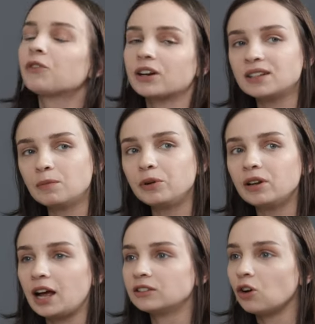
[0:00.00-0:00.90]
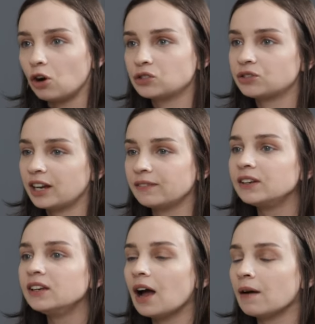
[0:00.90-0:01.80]
For example, at Oxford
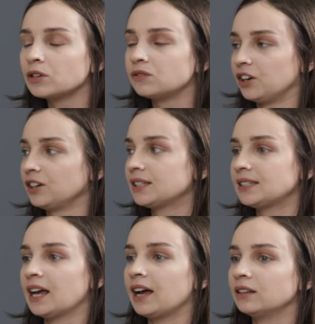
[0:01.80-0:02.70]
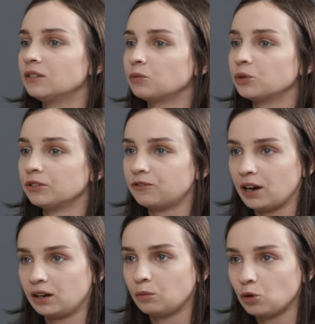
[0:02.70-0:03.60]
IV, I was very sad with the
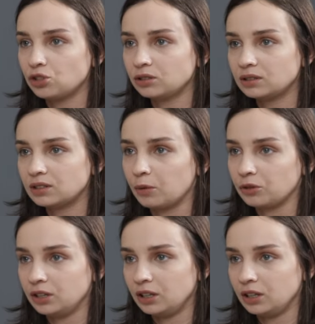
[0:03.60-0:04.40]
final motions about